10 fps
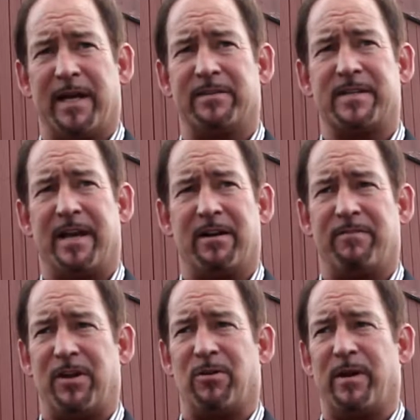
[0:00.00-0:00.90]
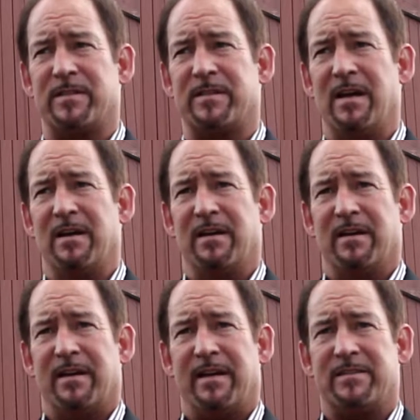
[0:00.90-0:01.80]
in to interview is
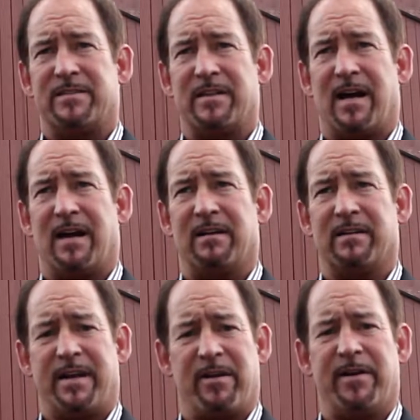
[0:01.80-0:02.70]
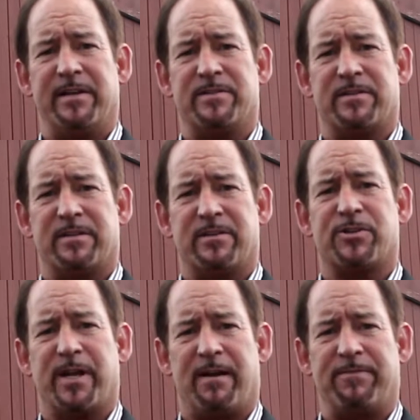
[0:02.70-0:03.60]
it's uh, Gary's the
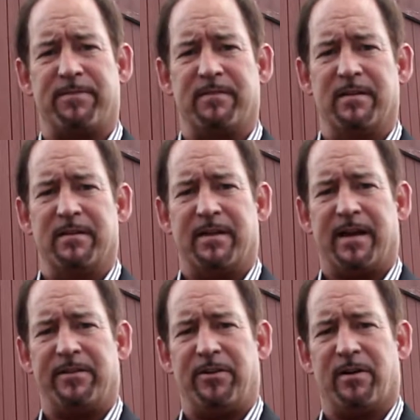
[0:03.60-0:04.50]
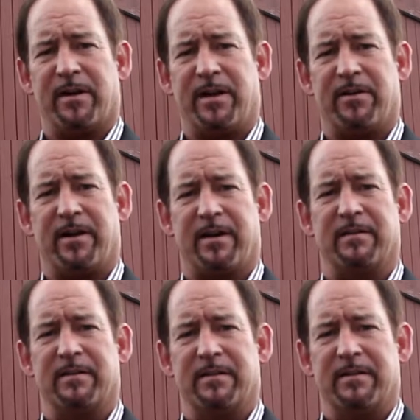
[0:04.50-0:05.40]
chef and you are here to
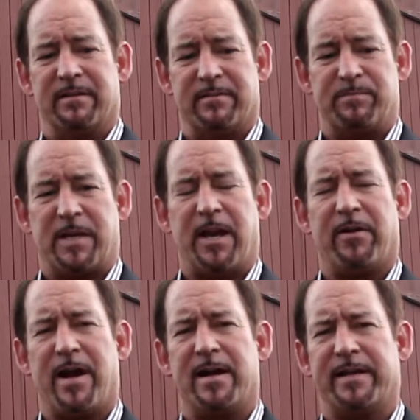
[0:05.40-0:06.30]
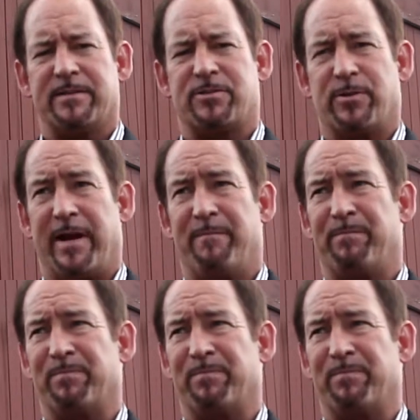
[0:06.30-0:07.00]
carry on his dream.